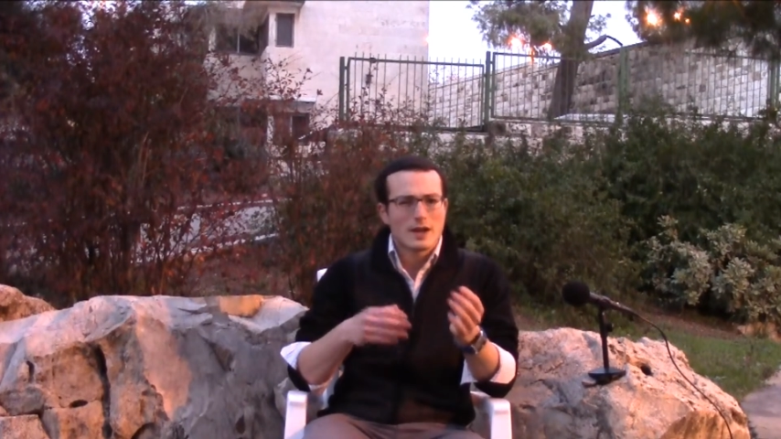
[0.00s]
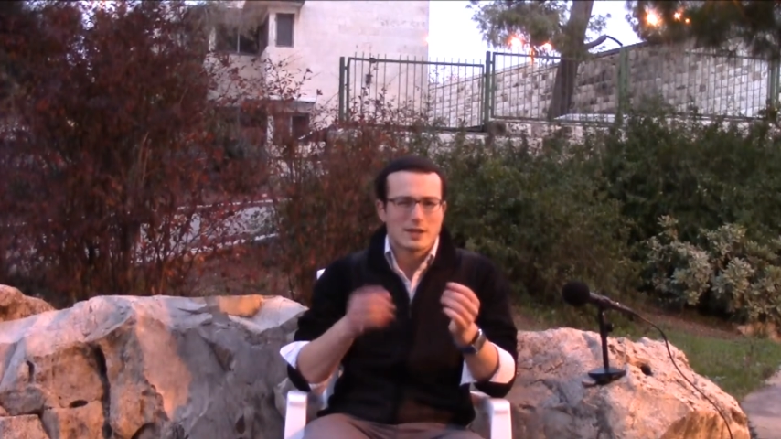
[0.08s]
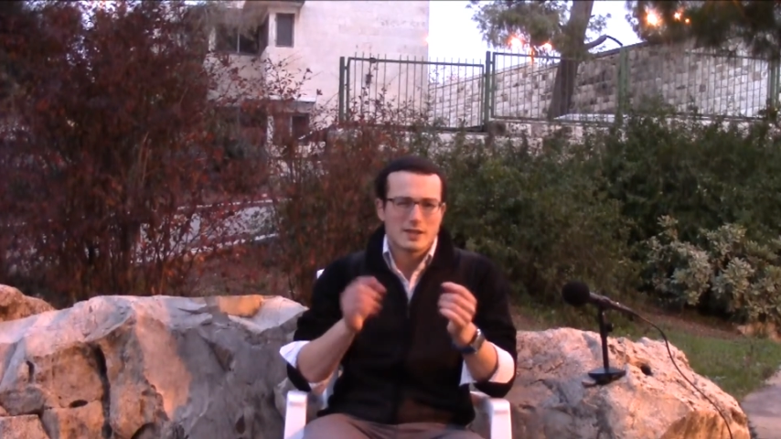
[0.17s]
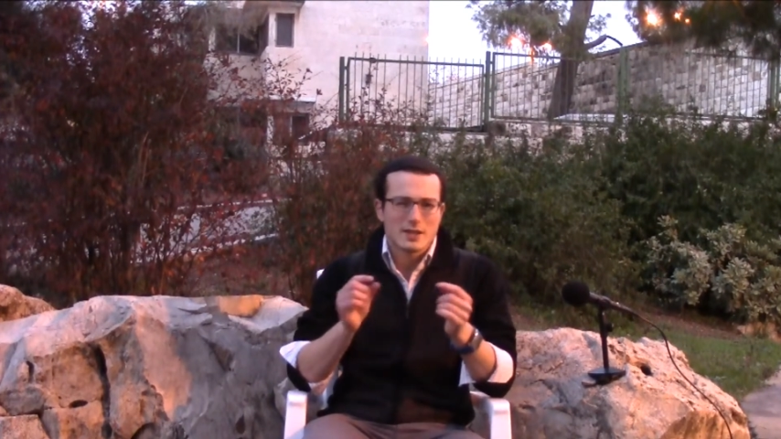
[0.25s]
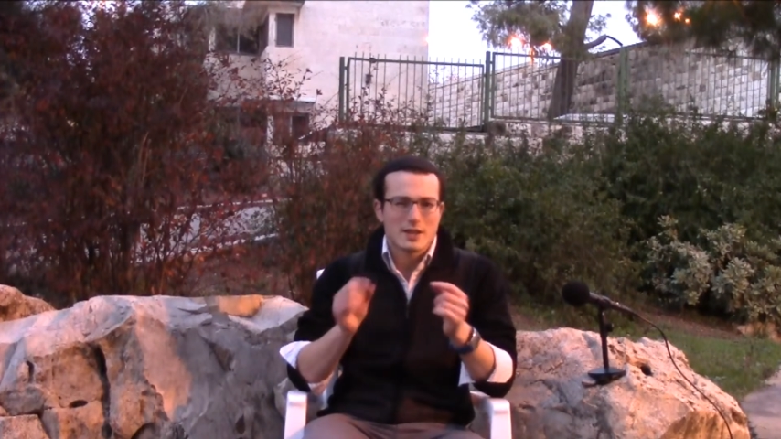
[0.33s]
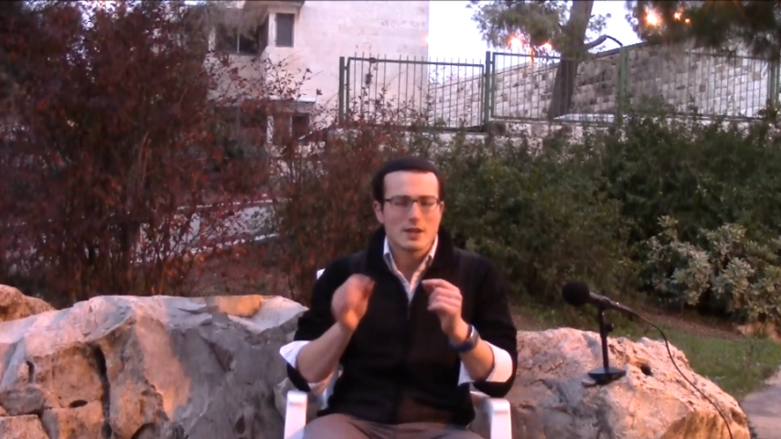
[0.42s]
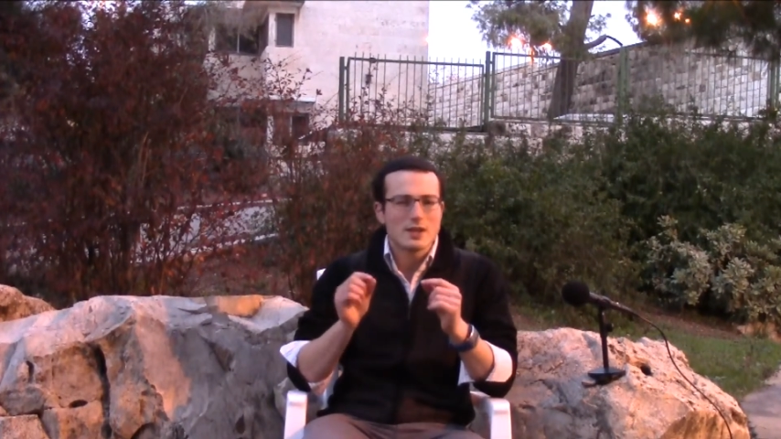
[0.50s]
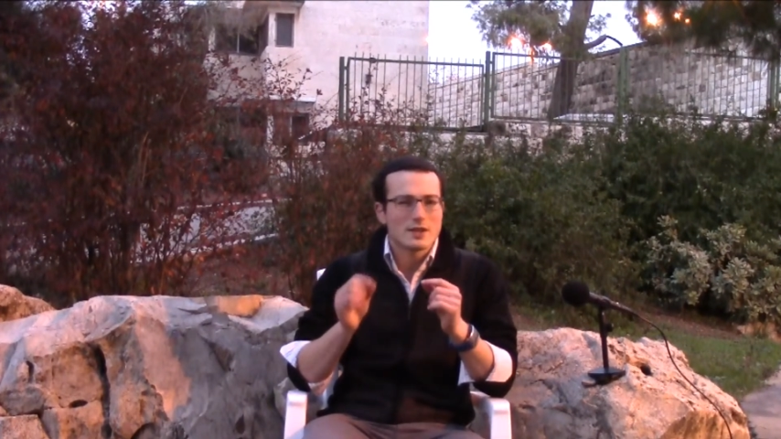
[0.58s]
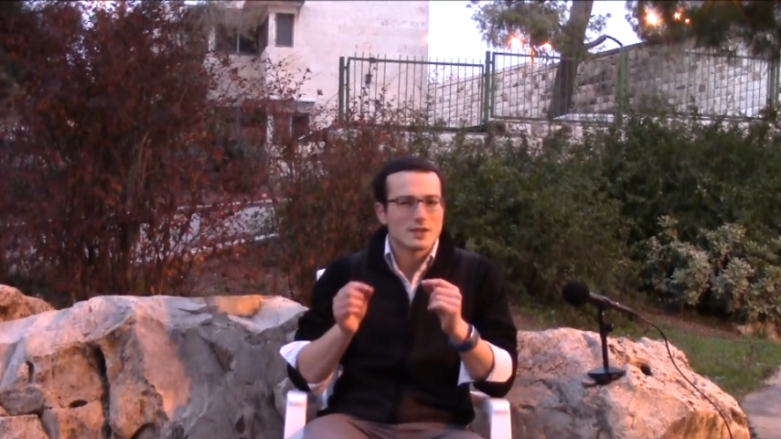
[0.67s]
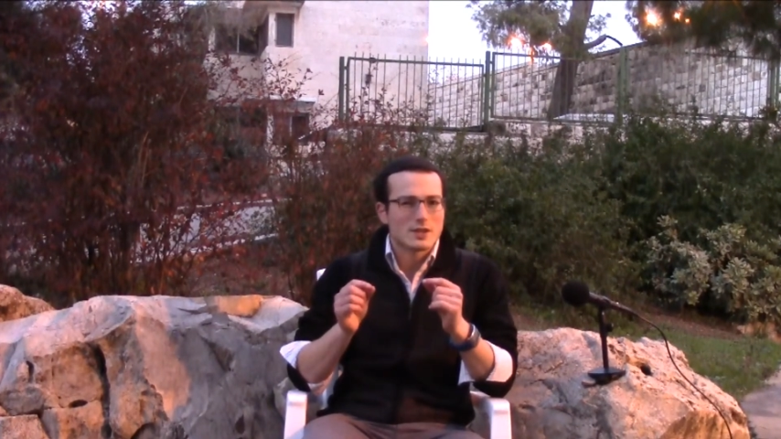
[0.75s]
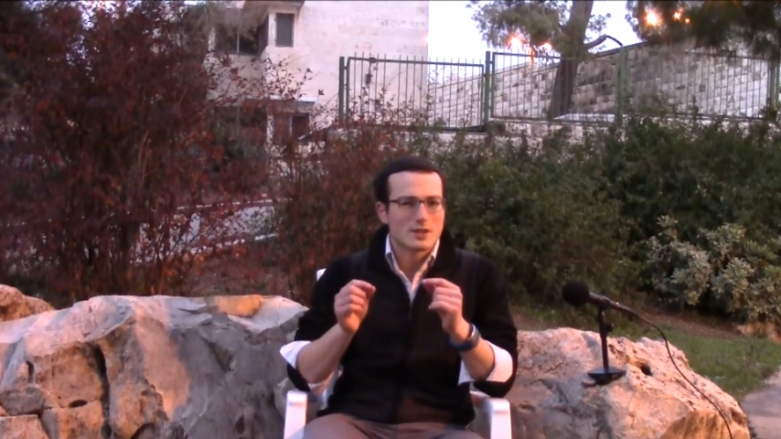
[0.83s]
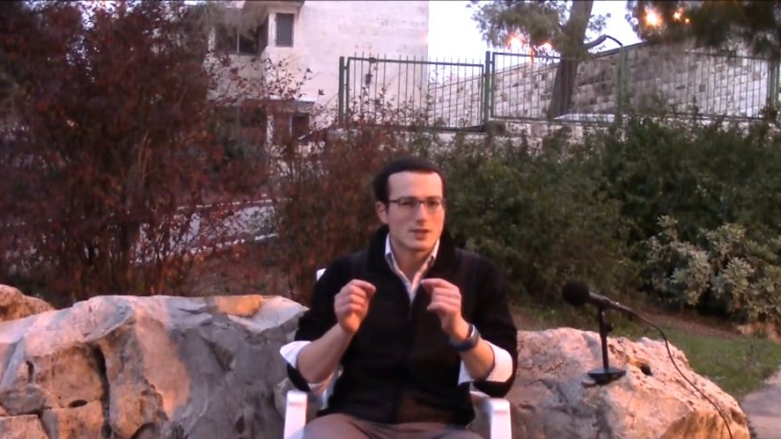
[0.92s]
And she
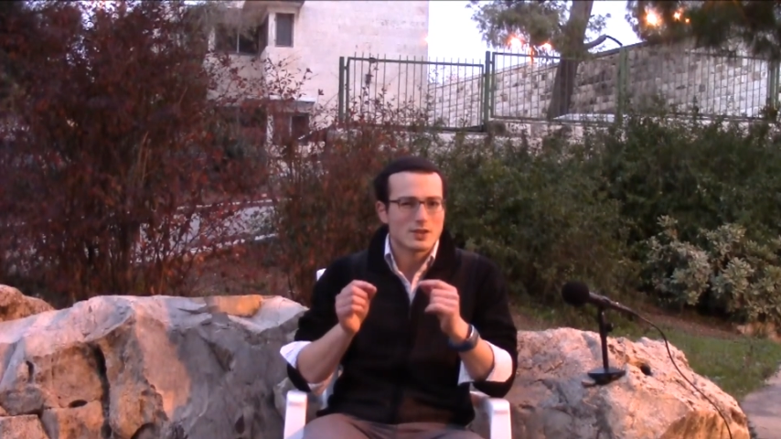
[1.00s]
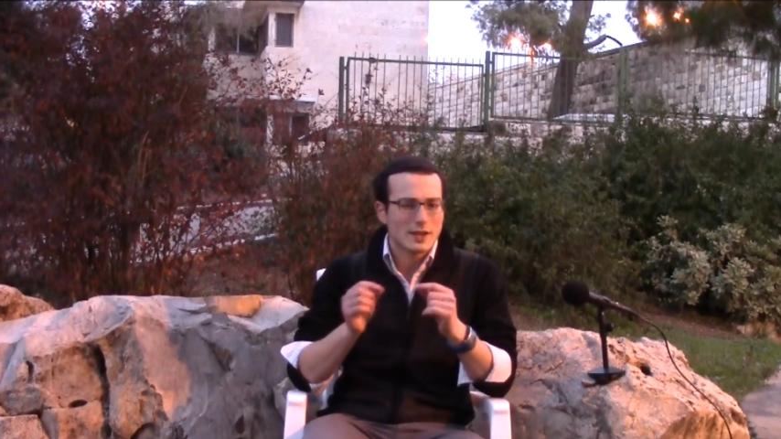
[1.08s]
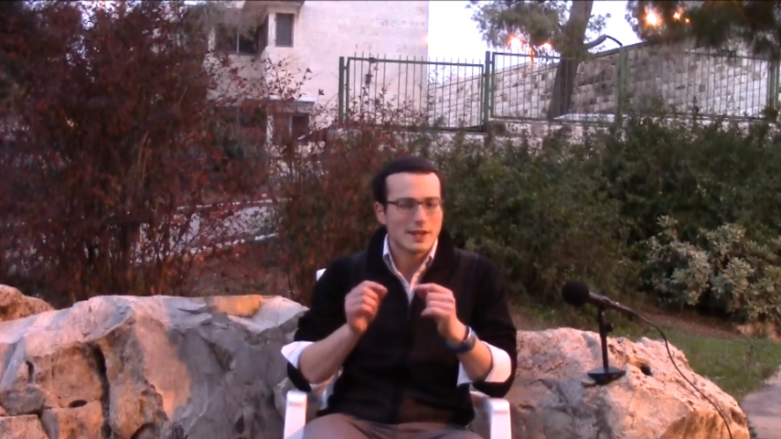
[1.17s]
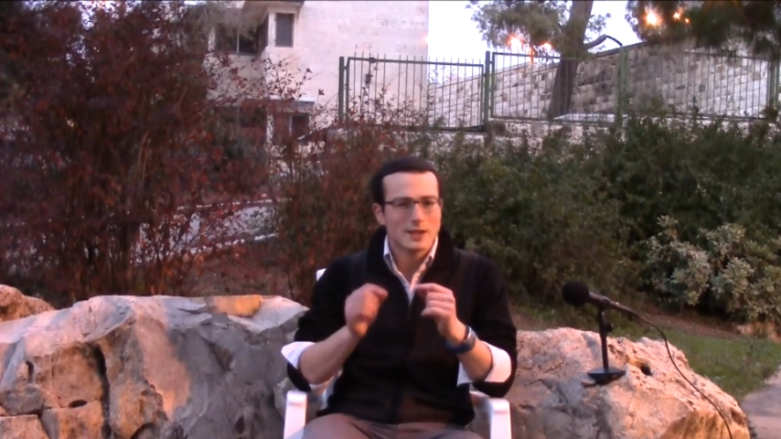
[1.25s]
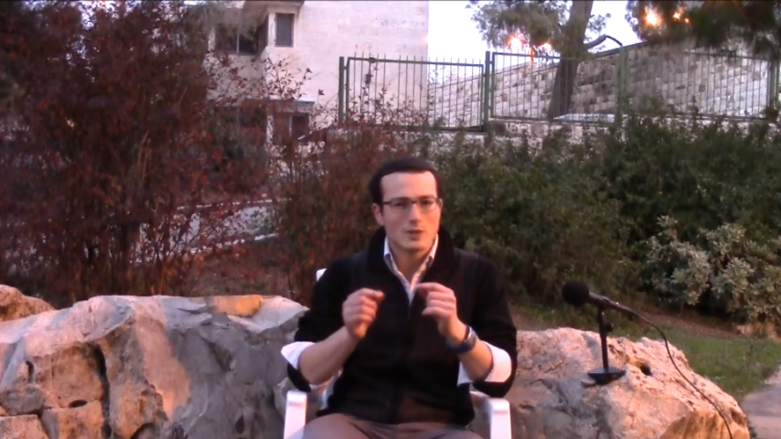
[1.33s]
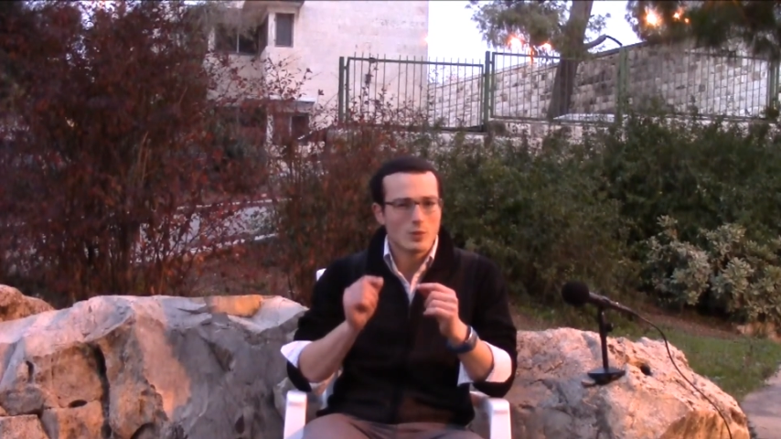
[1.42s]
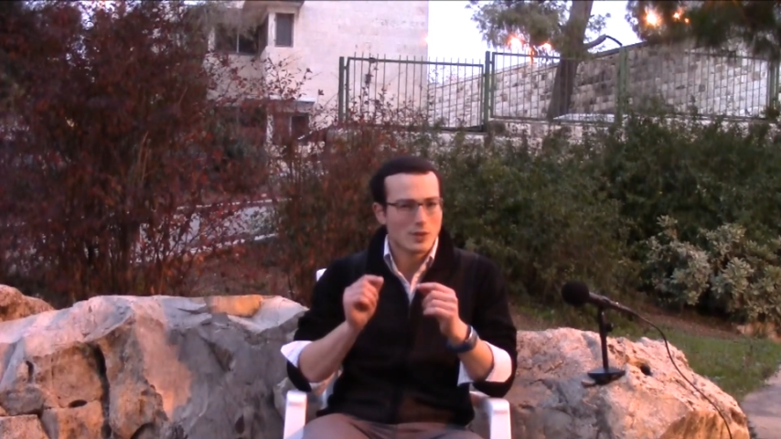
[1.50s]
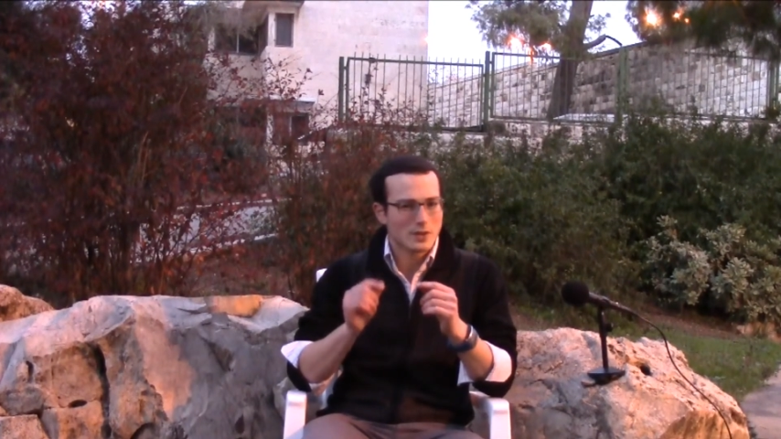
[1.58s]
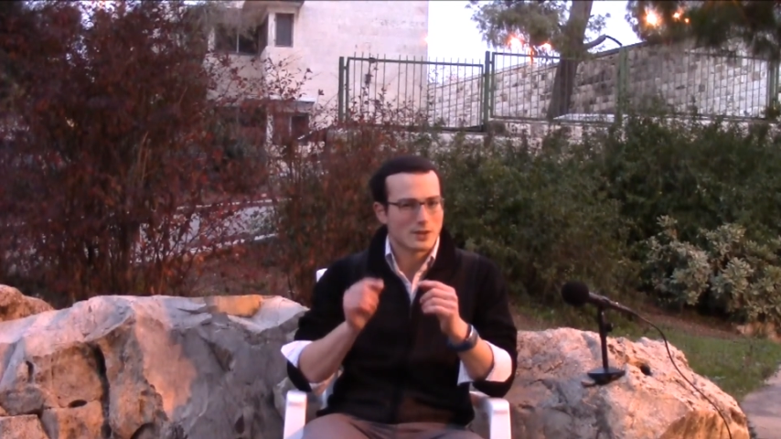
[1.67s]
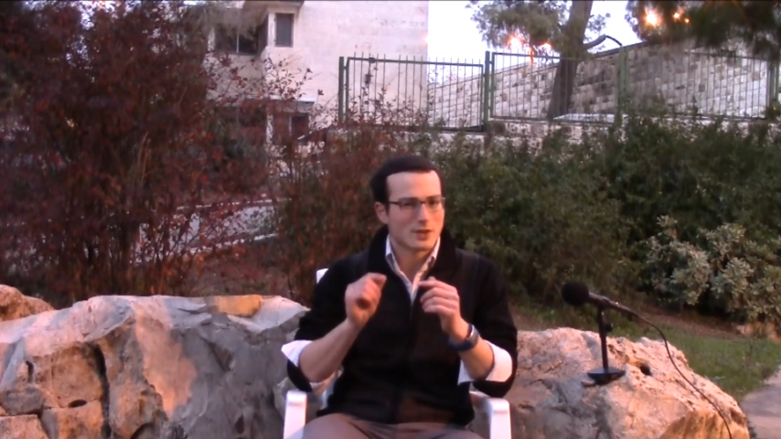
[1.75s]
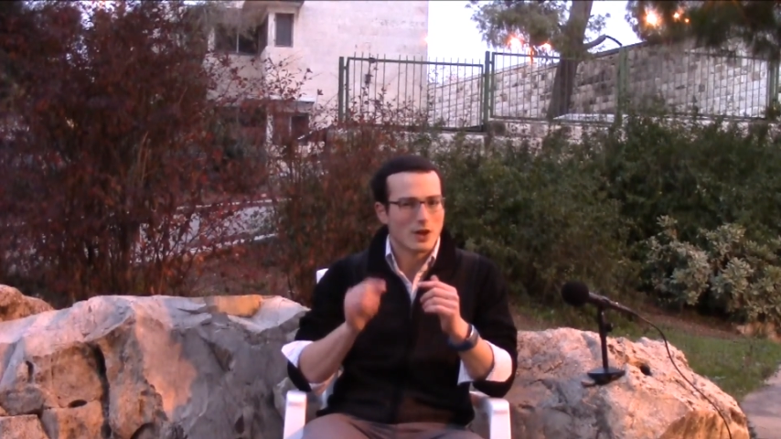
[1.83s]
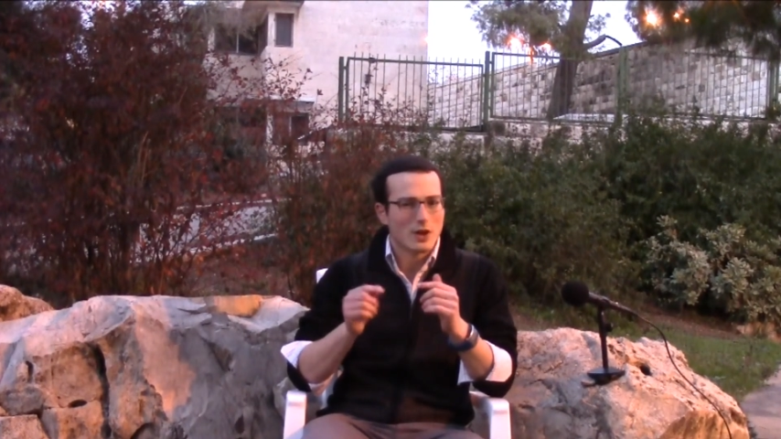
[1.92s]
hears, you're saying the
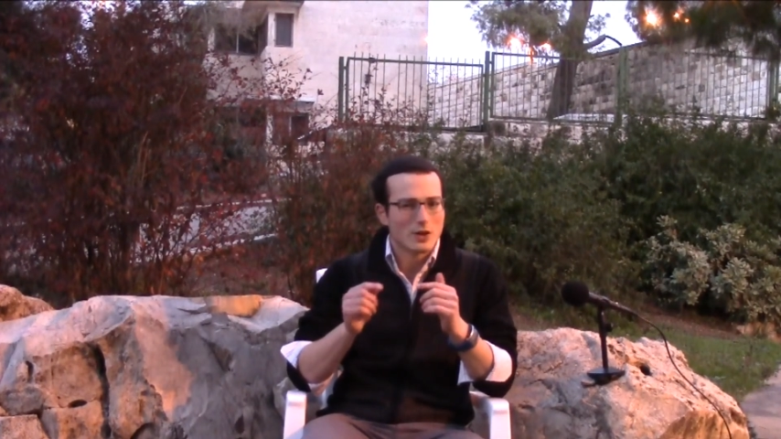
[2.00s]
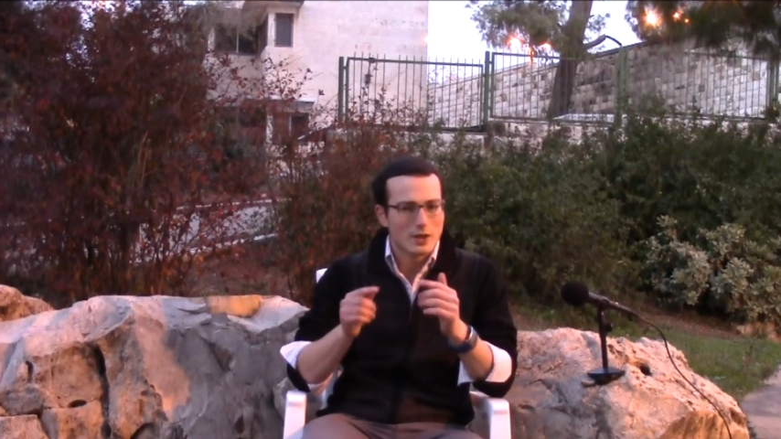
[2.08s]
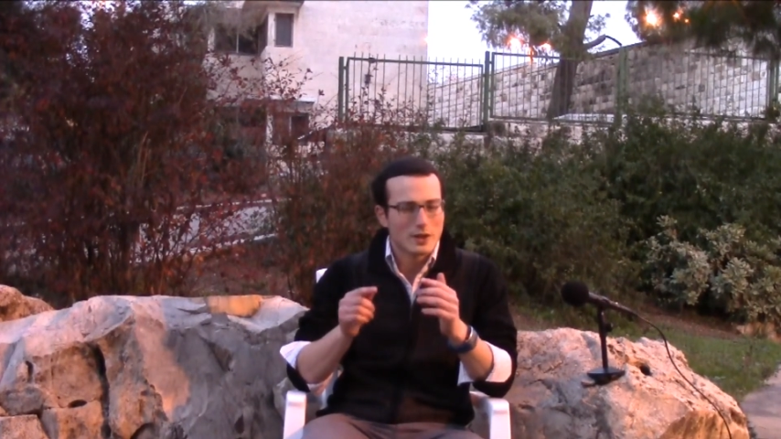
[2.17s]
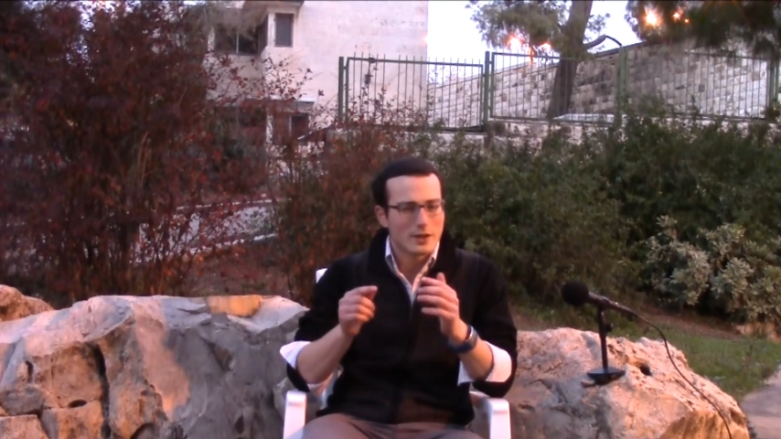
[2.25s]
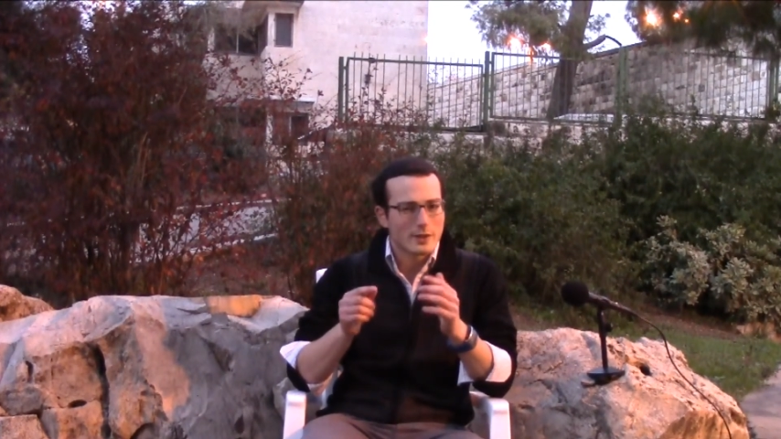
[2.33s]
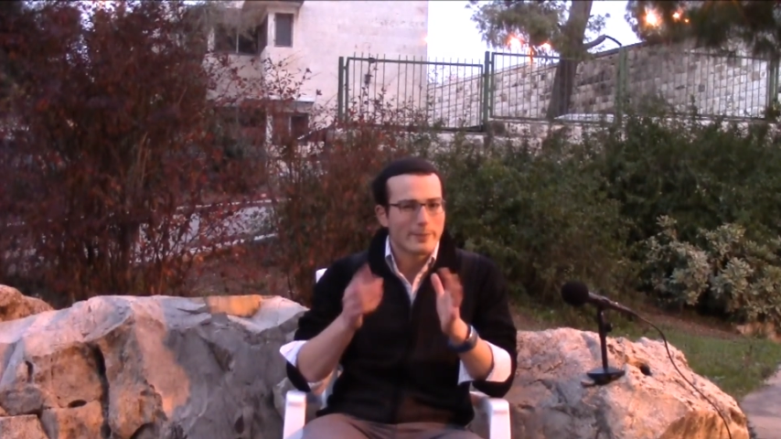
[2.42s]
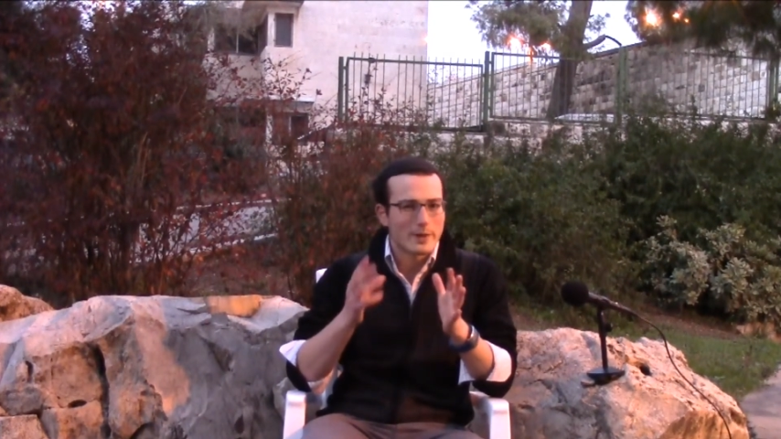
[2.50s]
words, it's all good,